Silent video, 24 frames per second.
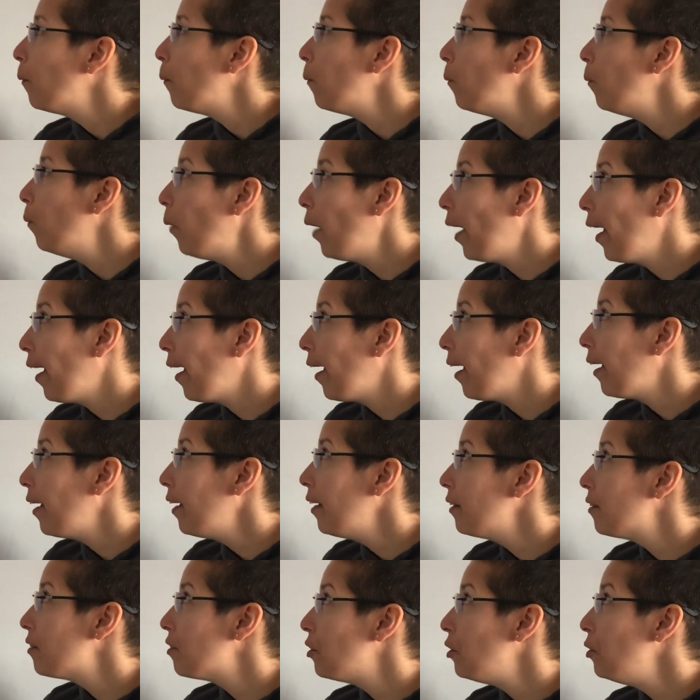
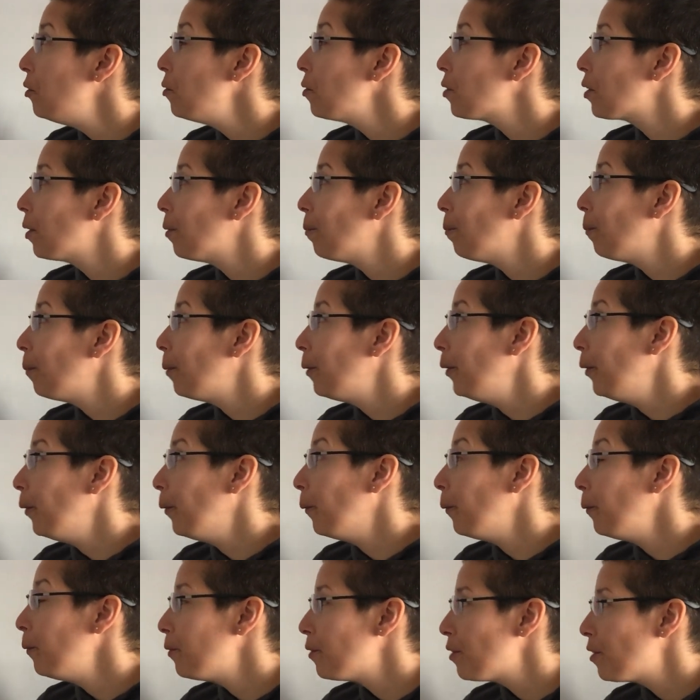way to
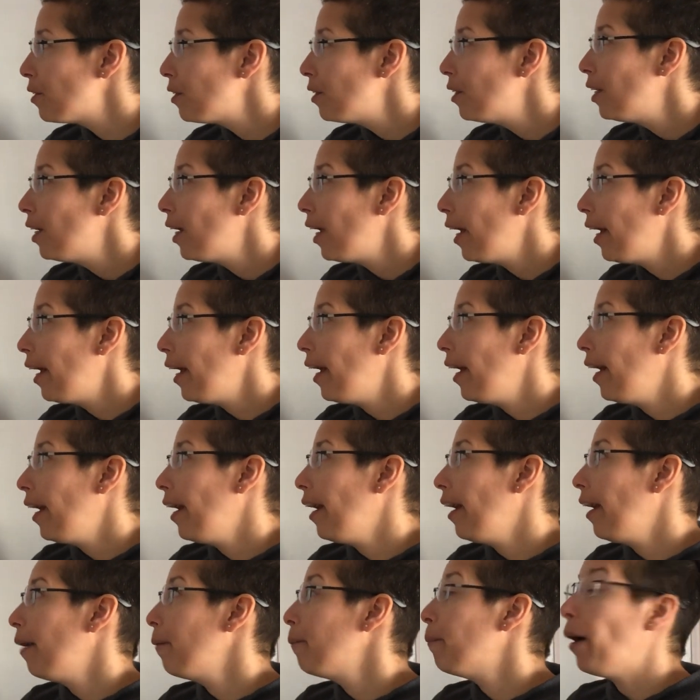compute
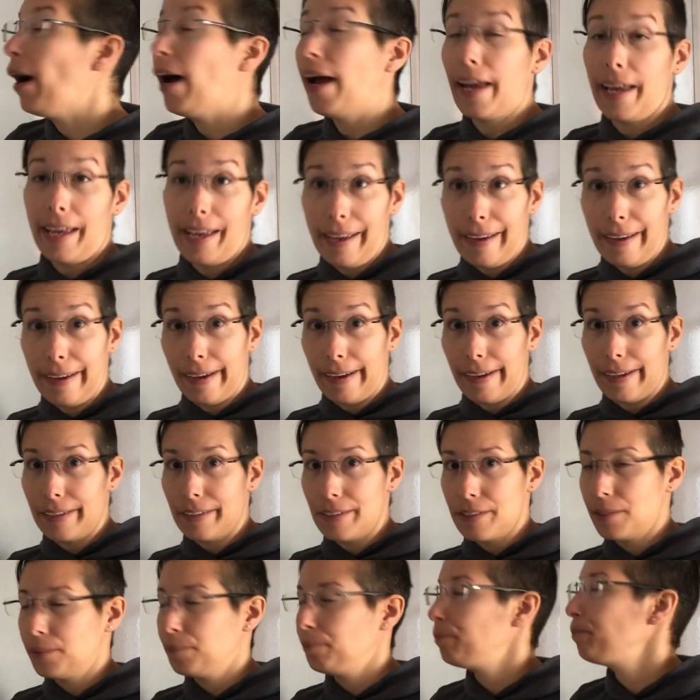by
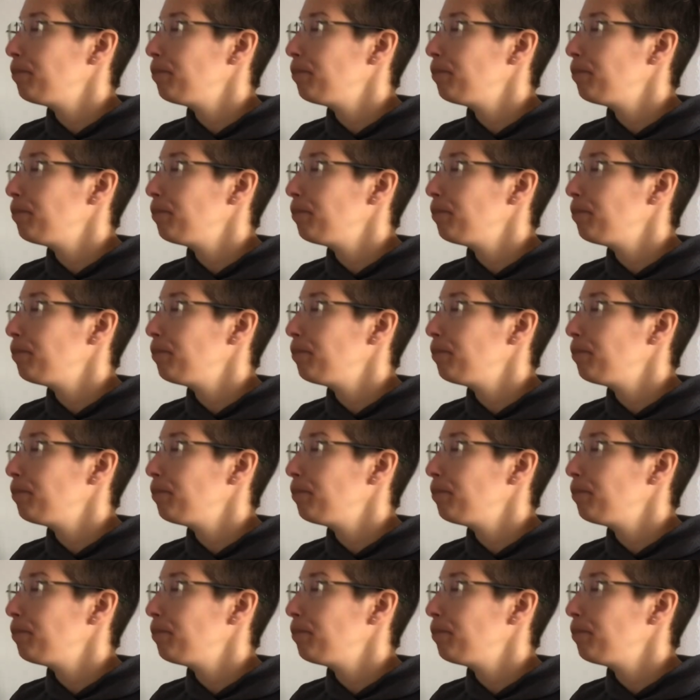hand